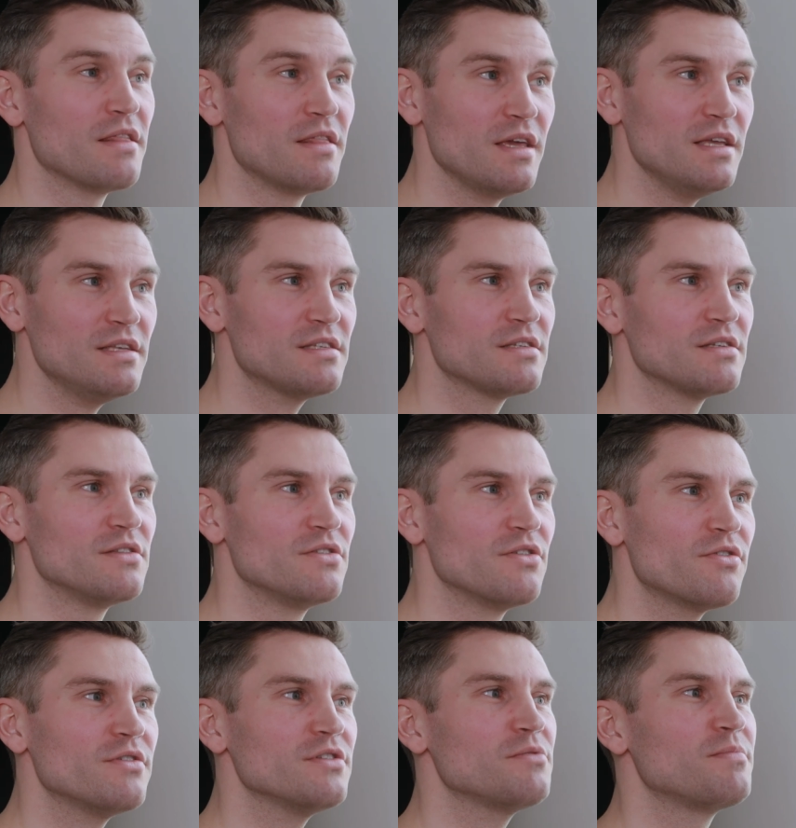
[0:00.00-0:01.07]
These
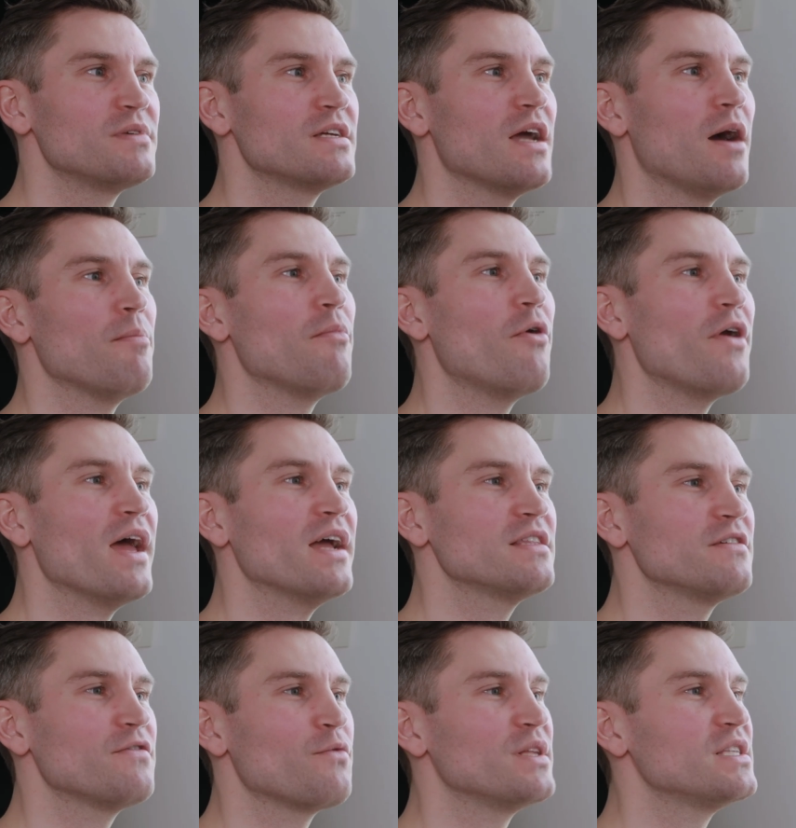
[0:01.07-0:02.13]
neurons become more
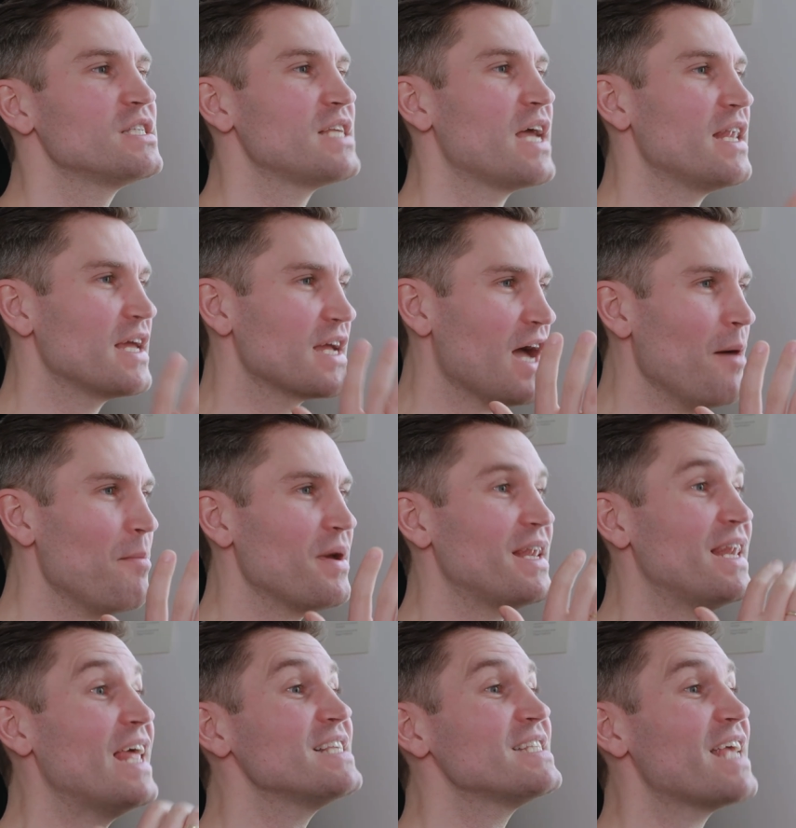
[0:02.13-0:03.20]
active when standing up
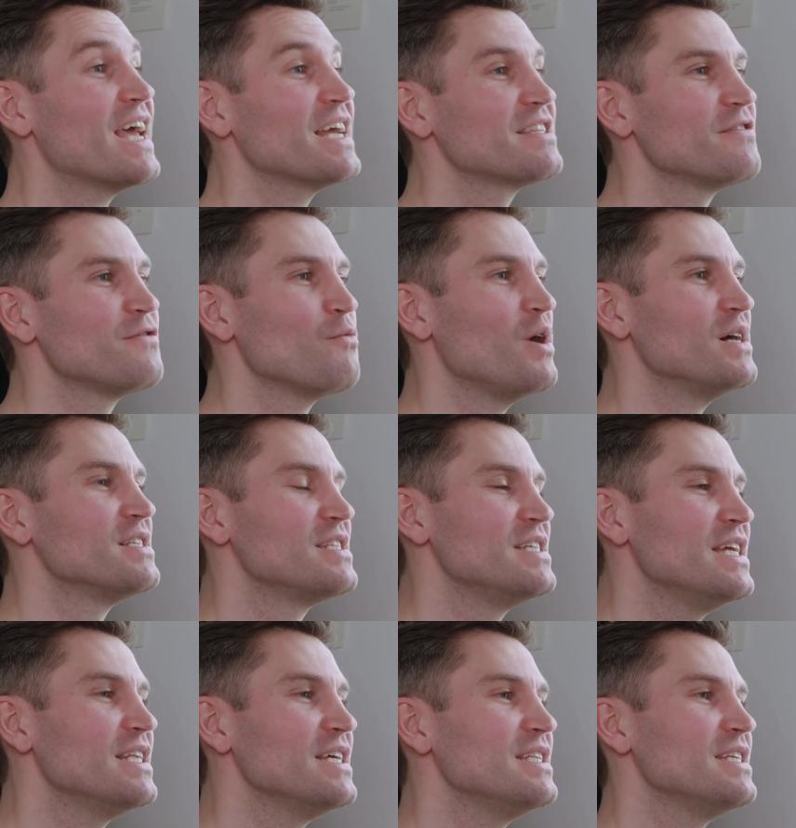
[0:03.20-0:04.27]
and less active while
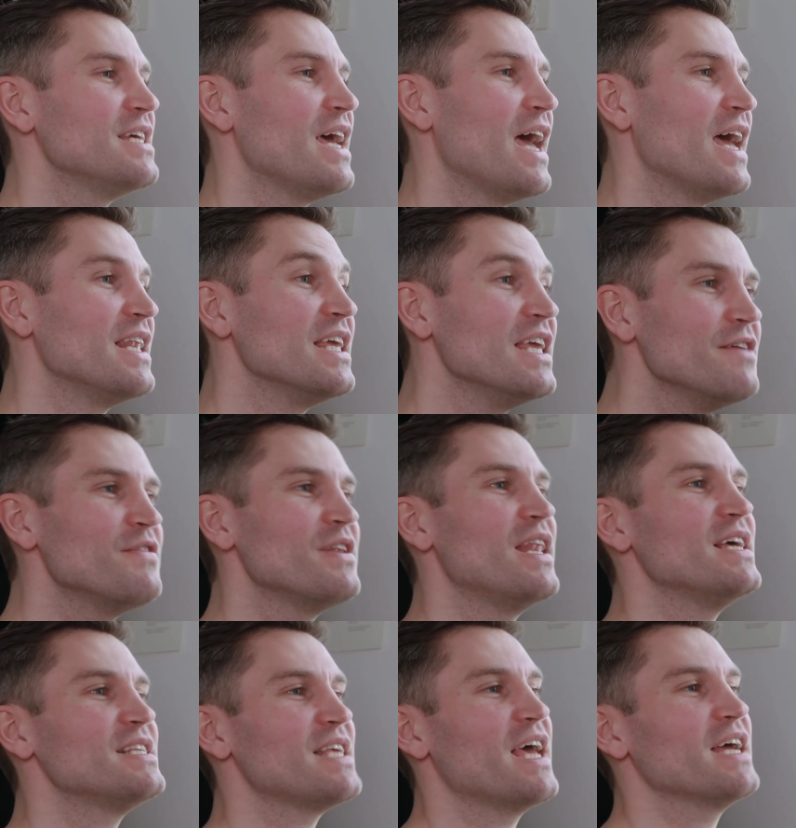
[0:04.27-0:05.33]
seated, and even
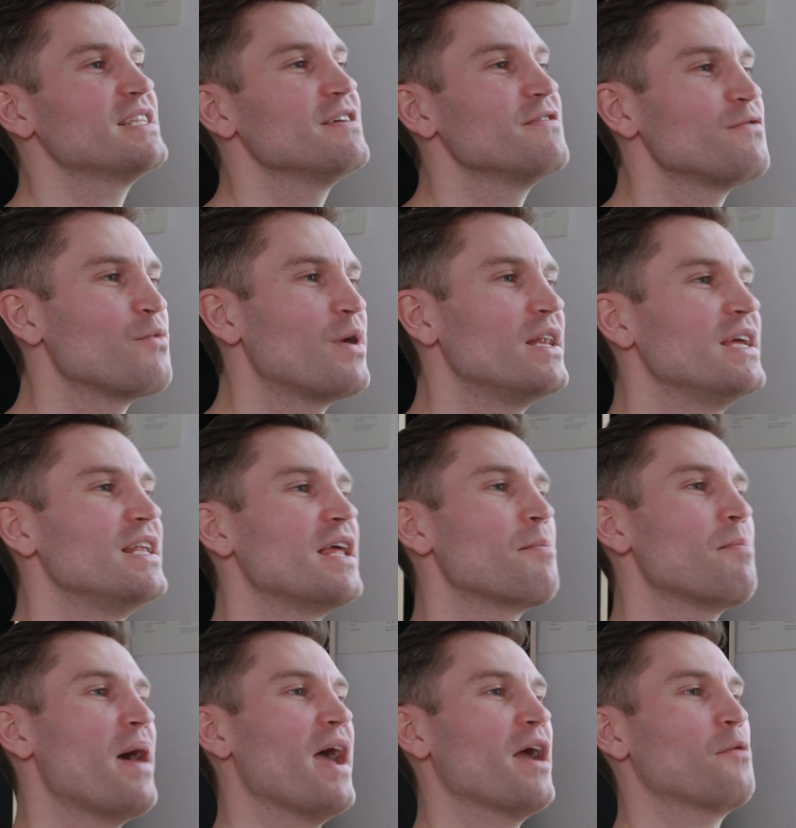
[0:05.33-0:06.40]
less active when
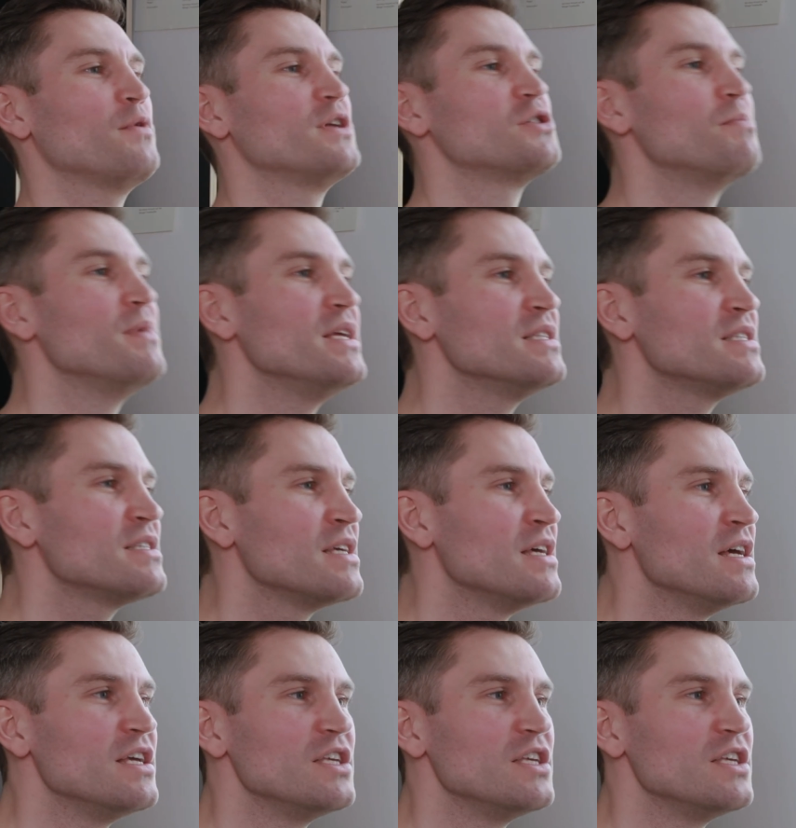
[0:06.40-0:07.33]
leaning back, which means